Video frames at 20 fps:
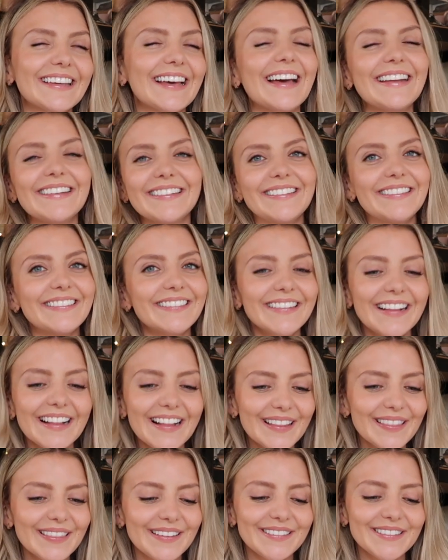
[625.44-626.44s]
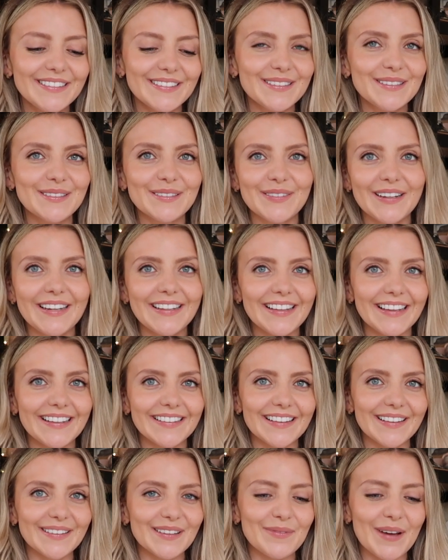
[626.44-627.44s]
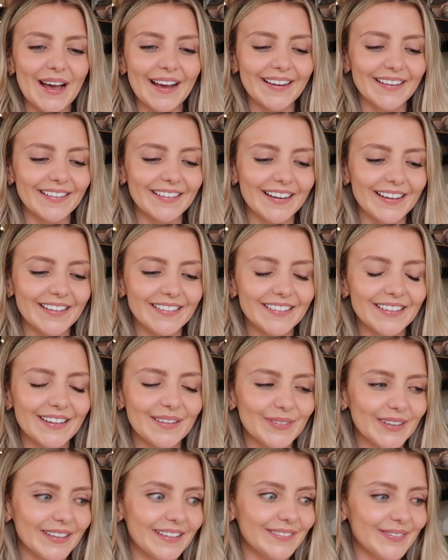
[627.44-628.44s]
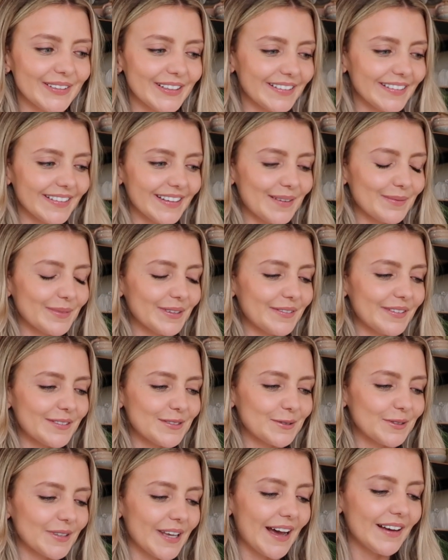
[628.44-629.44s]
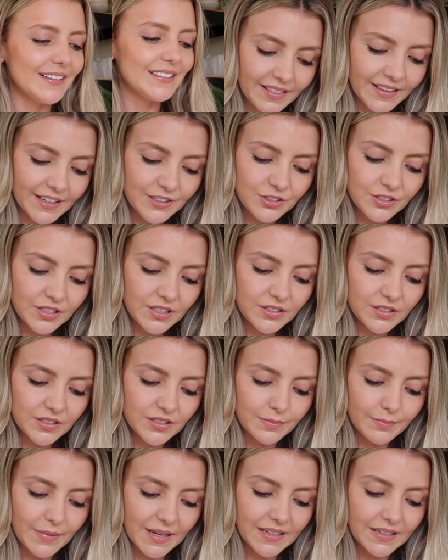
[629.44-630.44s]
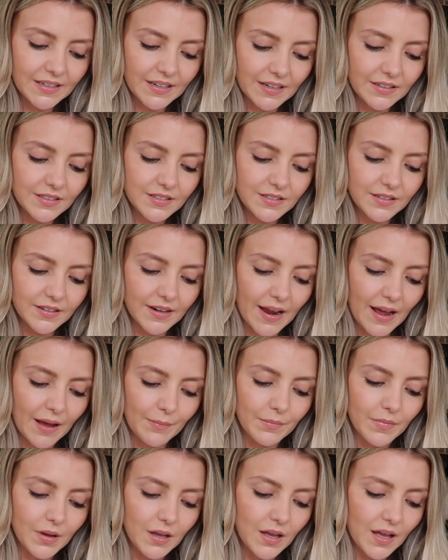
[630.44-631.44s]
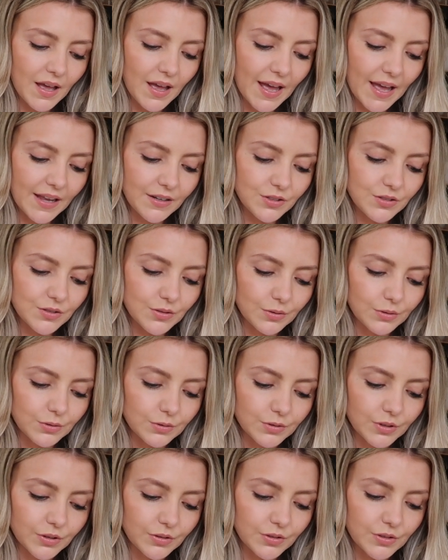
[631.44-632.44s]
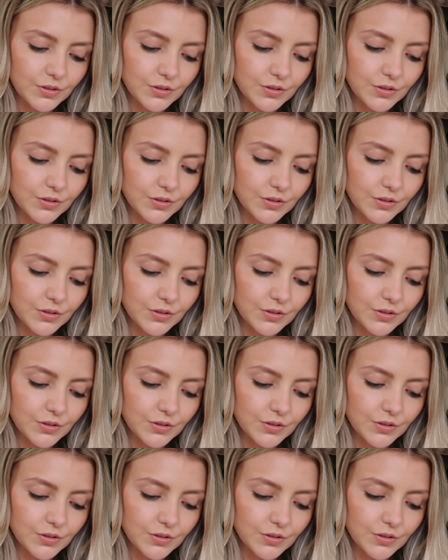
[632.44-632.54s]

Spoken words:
I don't know, there's just so many things I look back and cringe and I'm like, oh my god, I can't believe I sold that. I literally just made an Instagram and sold on